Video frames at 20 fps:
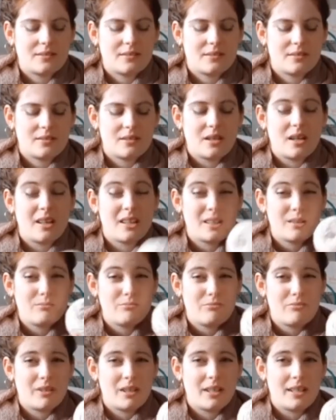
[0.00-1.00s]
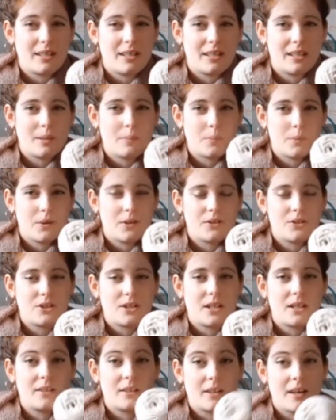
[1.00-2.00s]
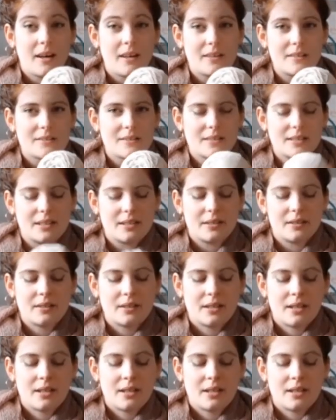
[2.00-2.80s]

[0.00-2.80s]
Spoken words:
so I can really appreciate the colours in it.